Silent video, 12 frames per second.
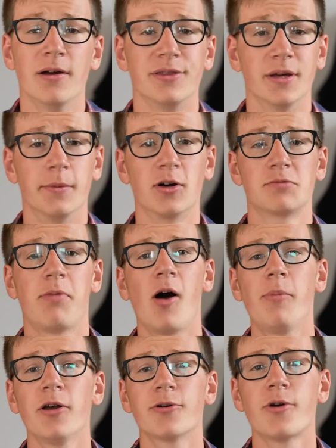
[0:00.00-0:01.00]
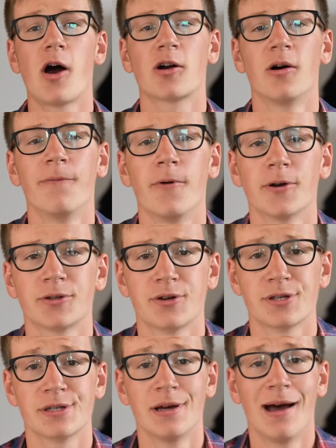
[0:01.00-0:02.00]
The most popular RAW
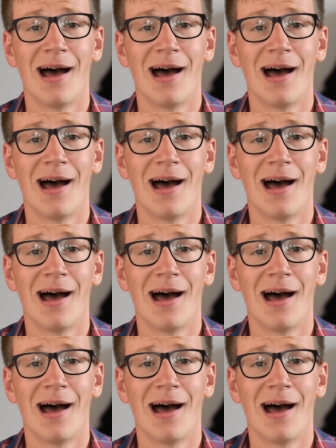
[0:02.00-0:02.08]
converters